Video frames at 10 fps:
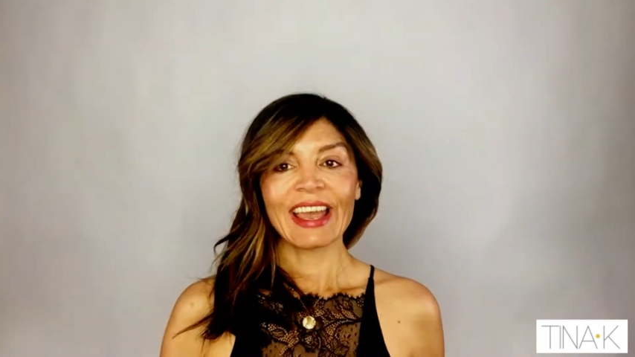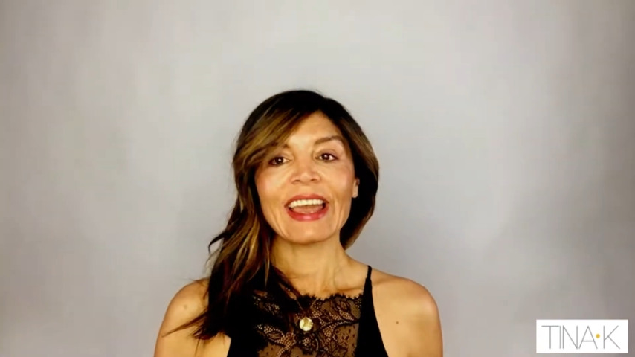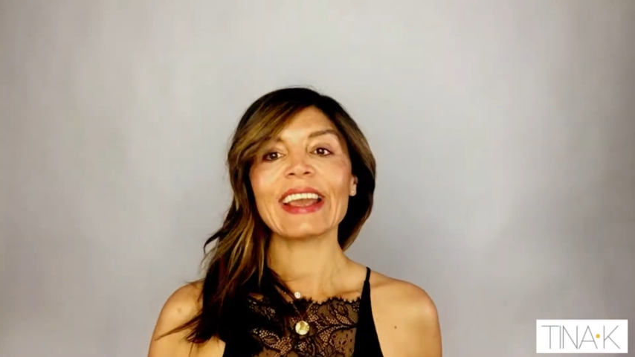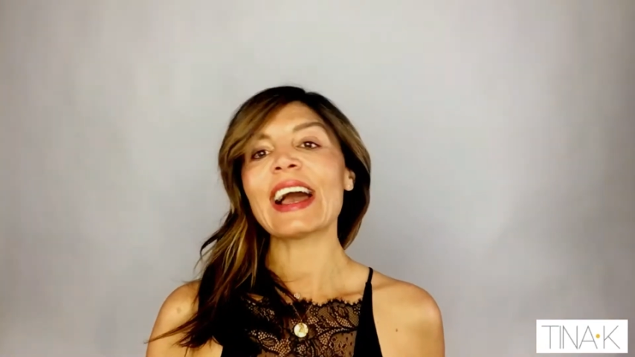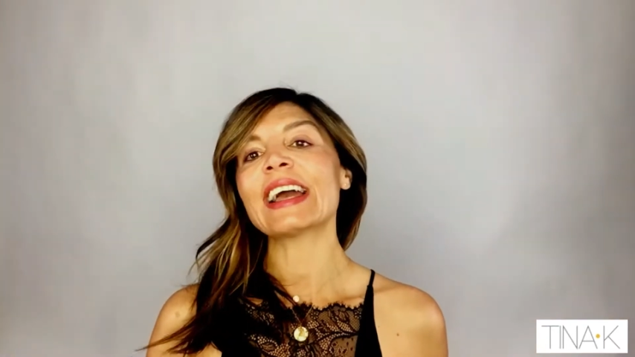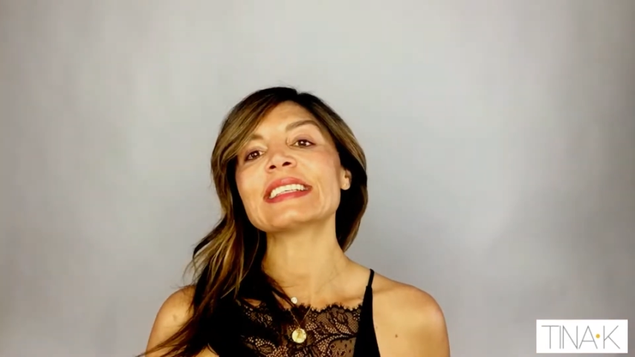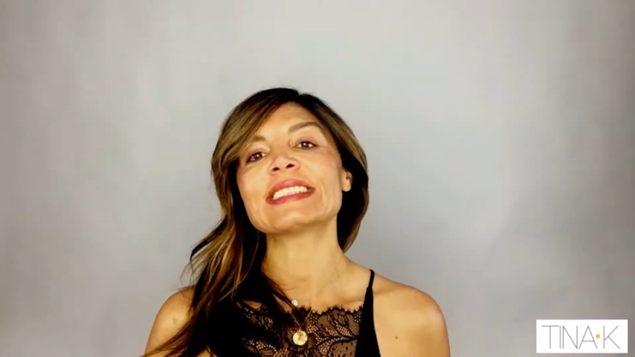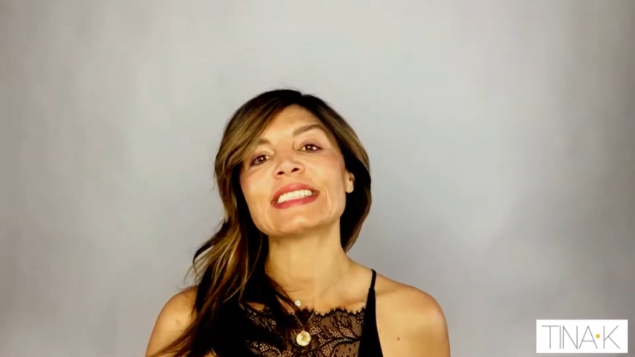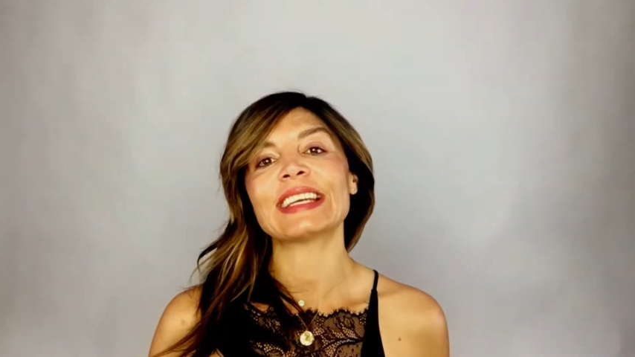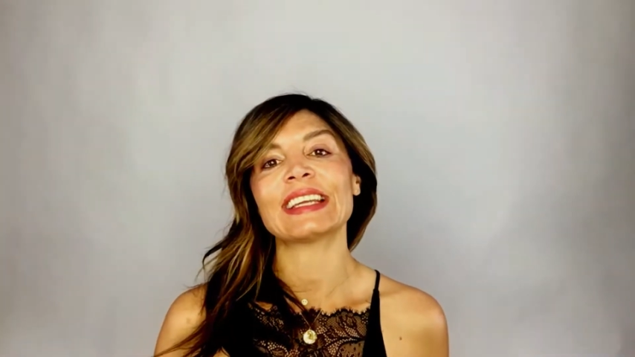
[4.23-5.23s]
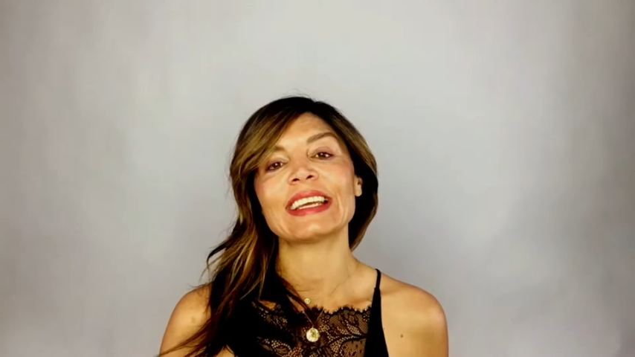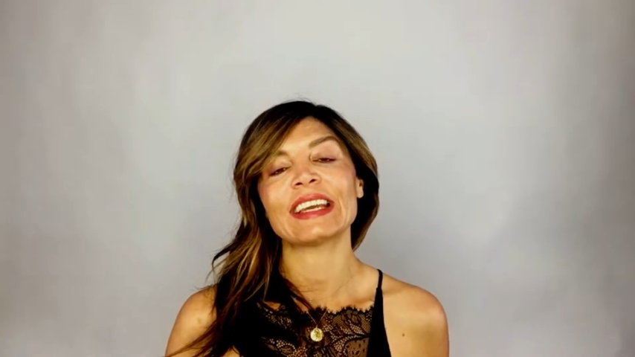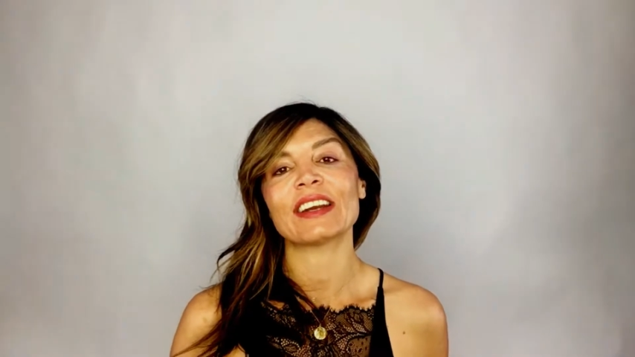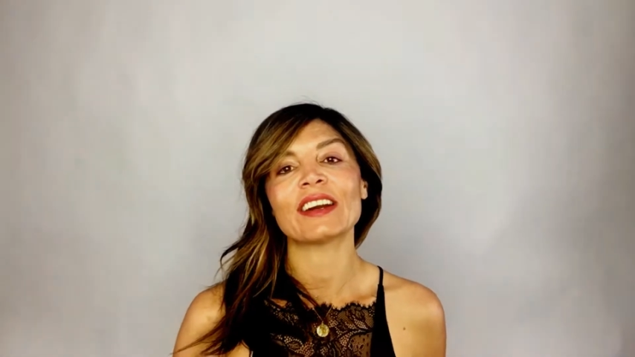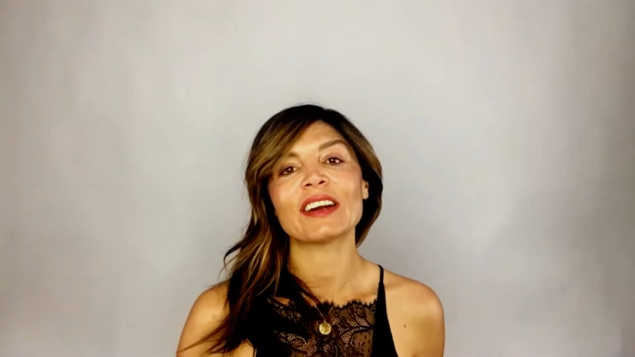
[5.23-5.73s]
Hey guys, Tina
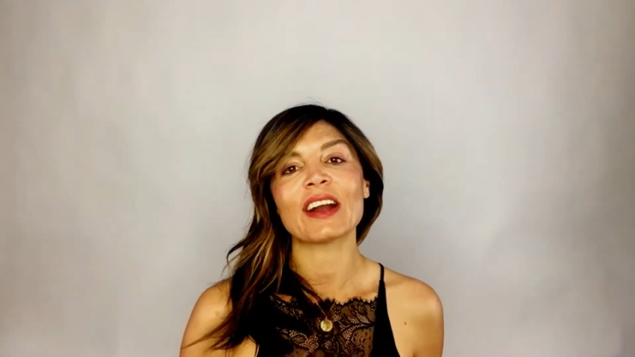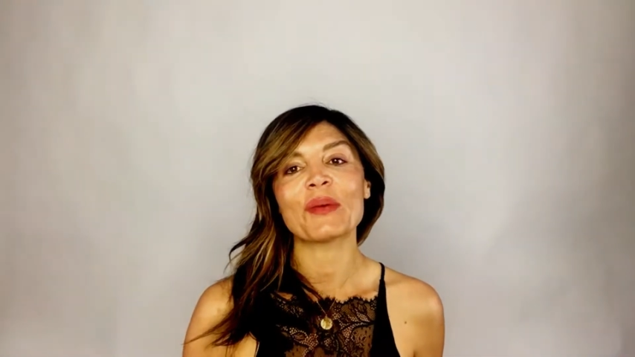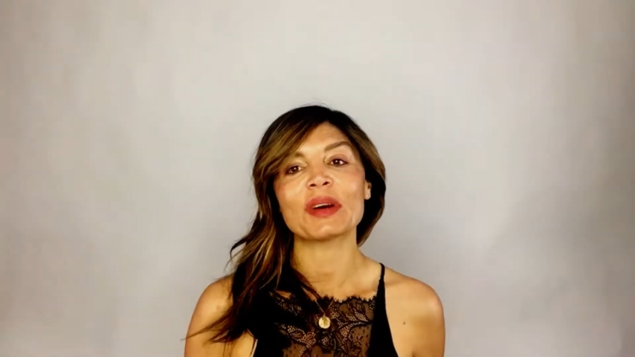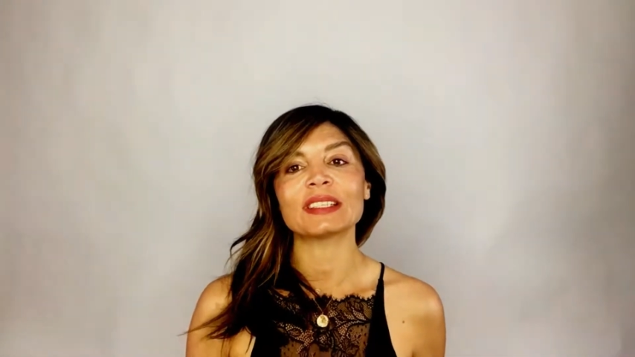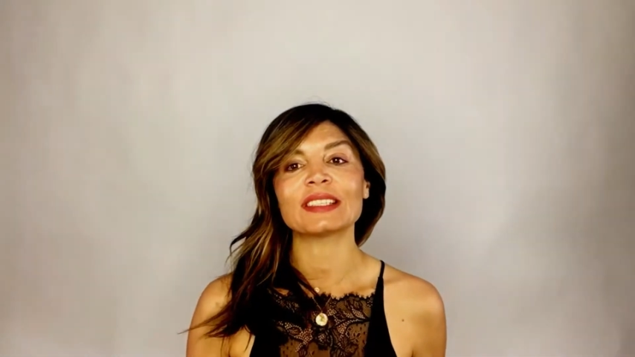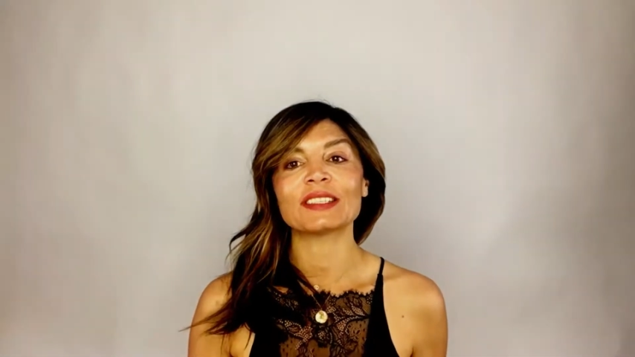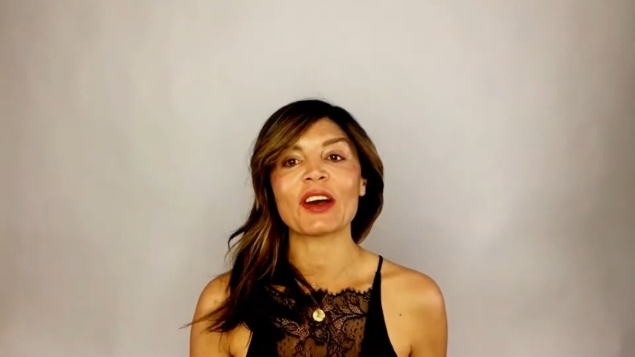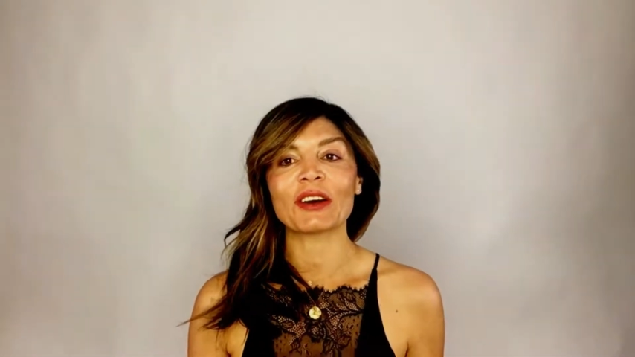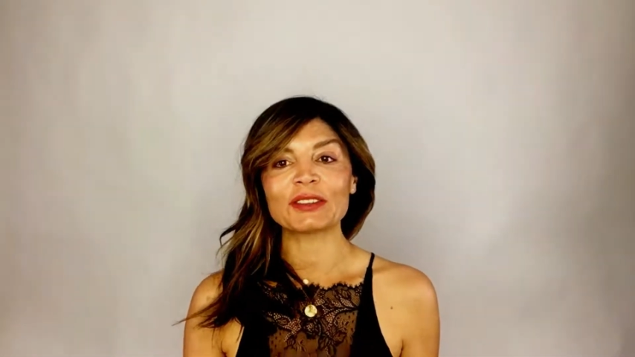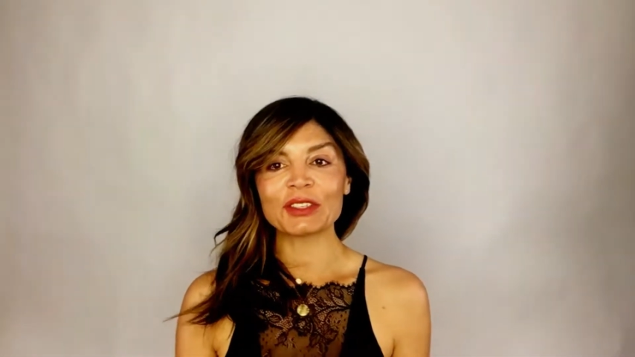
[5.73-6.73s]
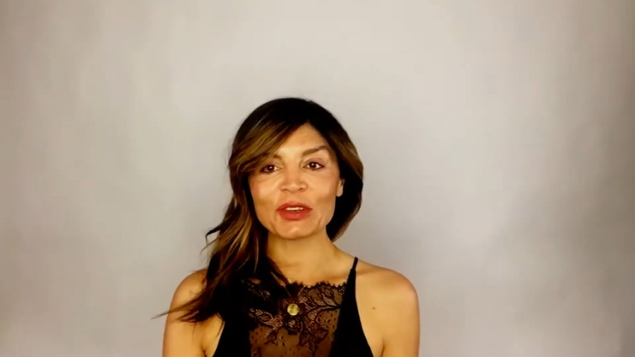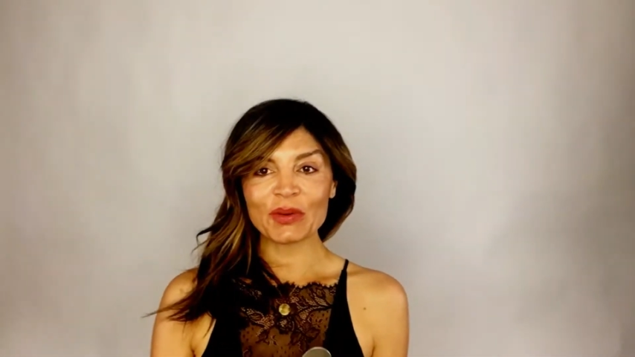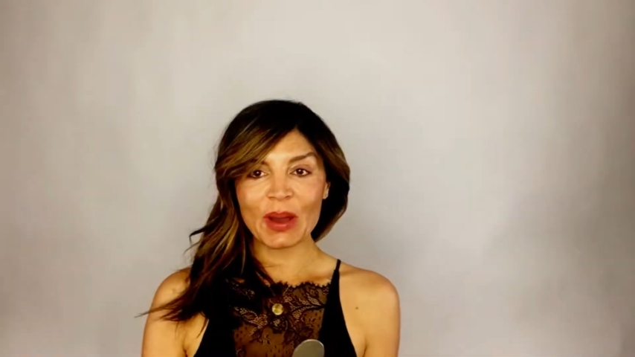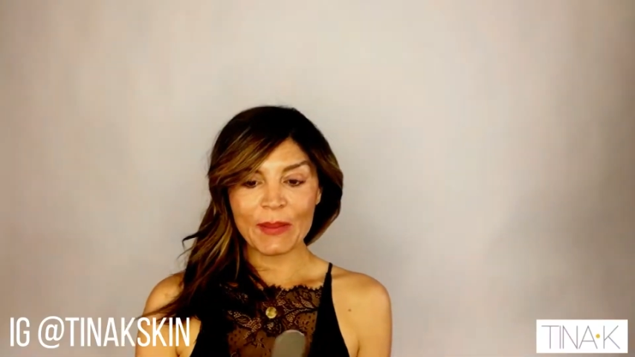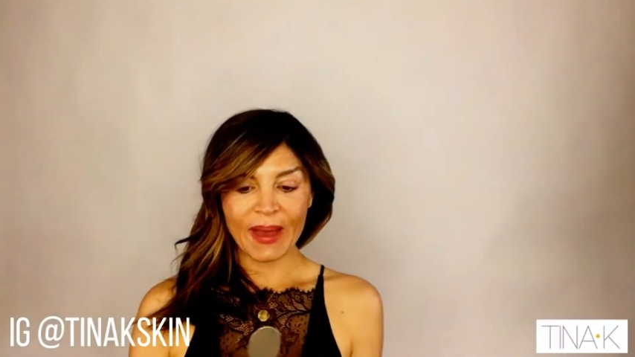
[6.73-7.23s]
here. I wanted to talk to you
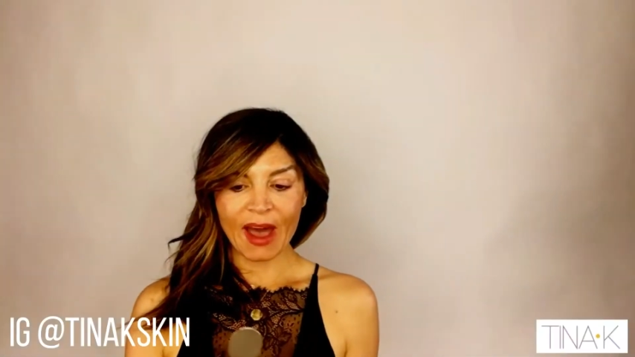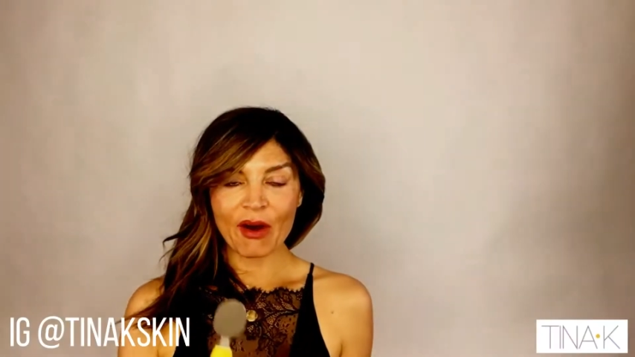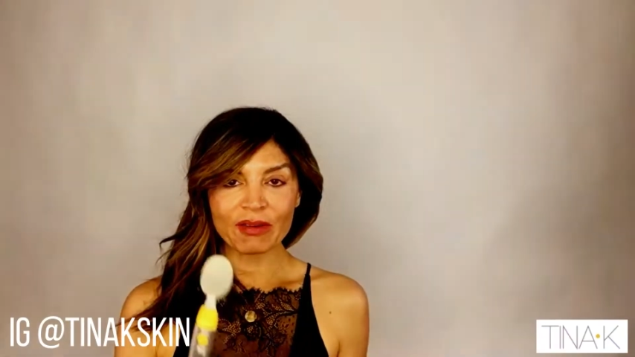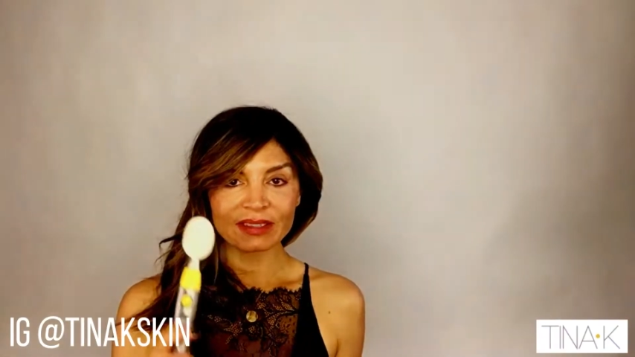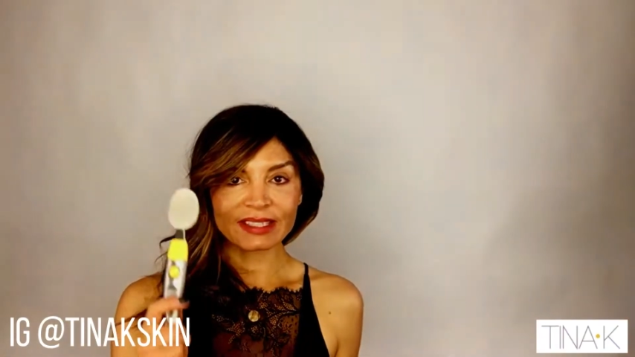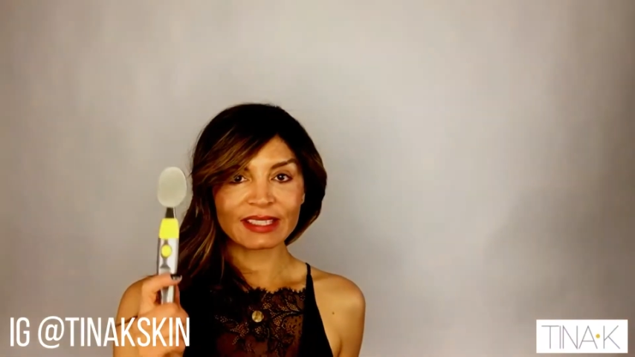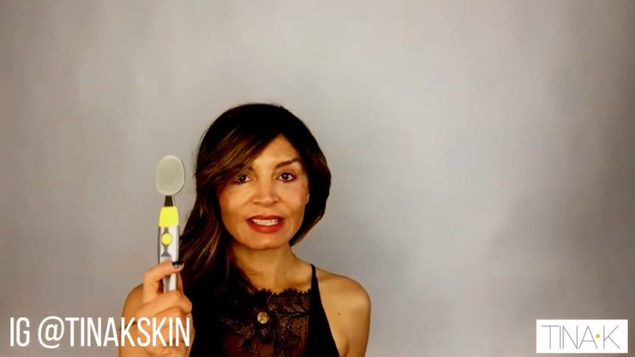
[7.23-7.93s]
about